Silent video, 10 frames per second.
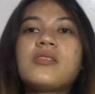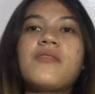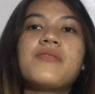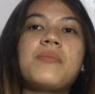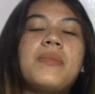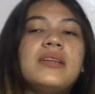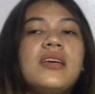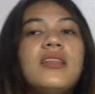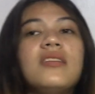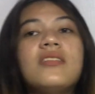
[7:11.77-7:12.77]
of the
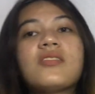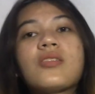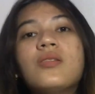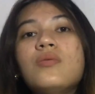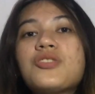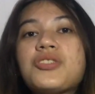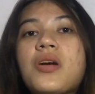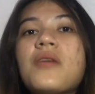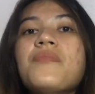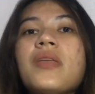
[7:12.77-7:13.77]
mandated
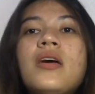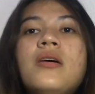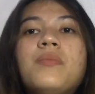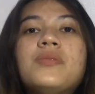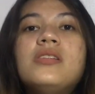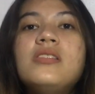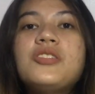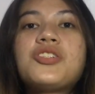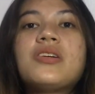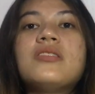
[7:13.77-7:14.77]
disclosure
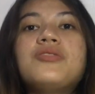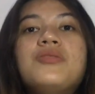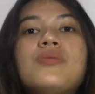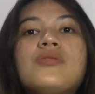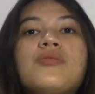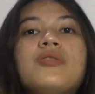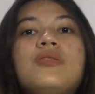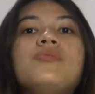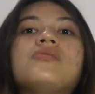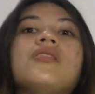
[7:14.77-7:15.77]
procedure introduced to
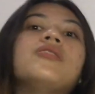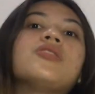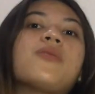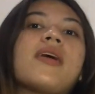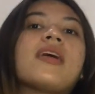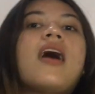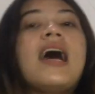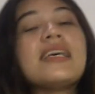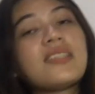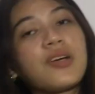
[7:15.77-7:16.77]
reduce the earthquake
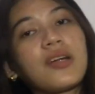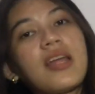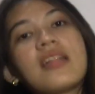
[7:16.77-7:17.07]
hazard in